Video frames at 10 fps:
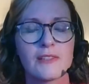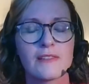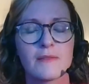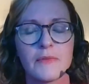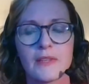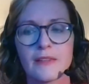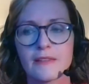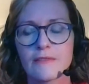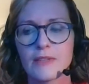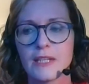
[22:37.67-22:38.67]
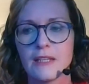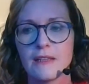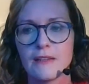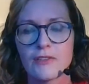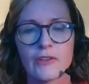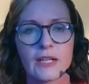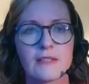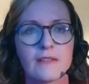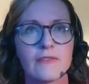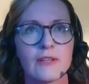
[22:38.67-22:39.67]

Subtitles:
something that's really attractive.